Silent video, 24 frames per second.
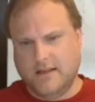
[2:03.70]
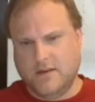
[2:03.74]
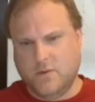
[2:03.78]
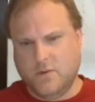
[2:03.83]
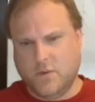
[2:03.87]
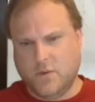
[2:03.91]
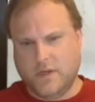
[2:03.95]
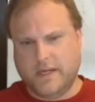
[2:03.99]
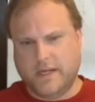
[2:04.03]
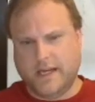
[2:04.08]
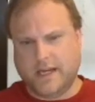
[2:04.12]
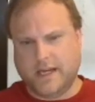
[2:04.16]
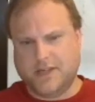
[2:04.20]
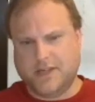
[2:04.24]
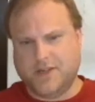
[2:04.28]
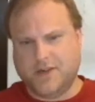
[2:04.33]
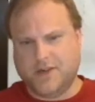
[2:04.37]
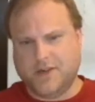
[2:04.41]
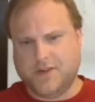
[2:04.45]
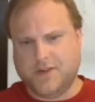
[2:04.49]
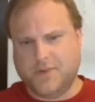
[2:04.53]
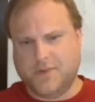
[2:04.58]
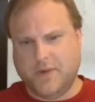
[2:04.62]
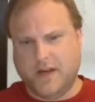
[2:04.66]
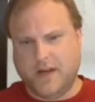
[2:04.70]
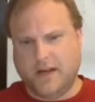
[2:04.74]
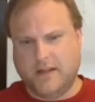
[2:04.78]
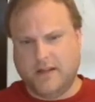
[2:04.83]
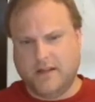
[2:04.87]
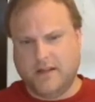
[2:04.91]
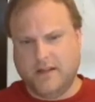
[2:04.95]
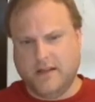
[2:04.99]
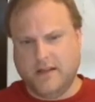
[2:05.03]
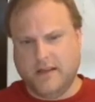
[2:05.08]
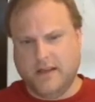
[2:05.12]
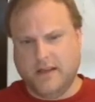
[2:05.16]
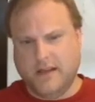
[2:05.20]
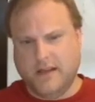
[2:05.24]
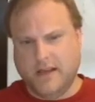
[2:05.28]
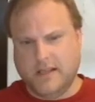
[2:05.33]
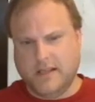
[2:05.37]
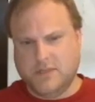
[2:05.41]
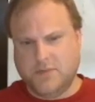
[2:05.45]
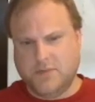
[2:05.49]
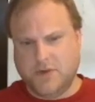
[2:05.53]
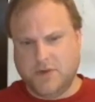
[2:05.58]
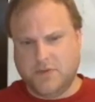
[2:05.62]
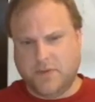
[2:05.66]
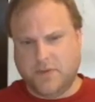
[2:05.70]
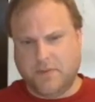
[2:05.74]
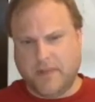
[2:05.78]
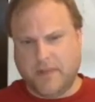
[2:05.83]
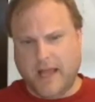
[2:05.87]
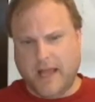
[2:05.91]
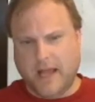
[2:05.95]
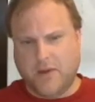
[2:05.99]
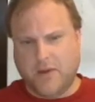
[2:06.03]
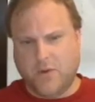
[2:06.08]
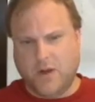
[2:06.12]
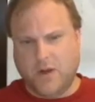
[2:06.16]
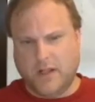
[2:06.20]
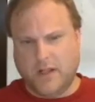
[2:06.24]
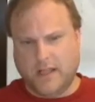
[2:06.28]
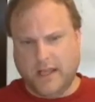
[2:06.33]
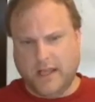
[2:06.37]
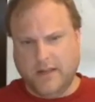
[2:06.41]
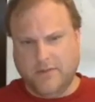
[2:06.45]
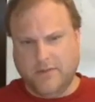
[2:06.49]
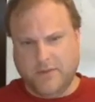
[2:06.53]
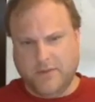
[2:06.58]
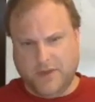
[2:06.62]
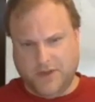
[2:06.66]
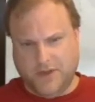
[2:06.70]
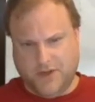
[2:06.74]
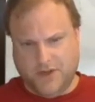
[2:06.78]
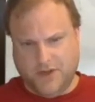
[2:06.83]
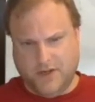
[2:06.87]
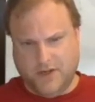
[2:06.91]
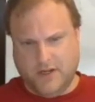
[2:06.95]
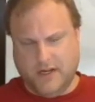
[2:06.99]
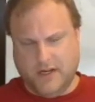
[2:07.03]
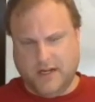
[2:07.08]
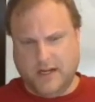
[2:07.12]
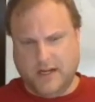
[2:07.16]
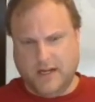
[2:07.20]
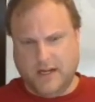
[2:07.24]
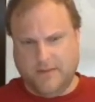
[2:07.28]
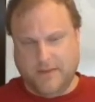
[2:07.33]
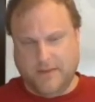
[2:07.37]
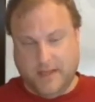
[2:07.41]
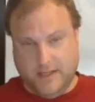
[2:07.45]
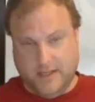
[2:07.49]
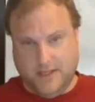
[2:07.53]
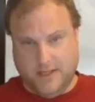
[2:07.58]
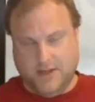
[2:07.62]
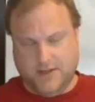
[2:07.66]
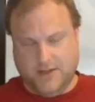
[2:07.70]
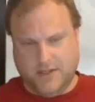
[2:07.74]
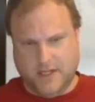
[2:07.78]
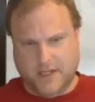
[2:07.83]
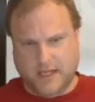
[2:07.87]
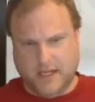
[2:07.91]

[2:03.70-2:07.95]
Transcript: wood texture as well. It's supposed to be black walnut, which is used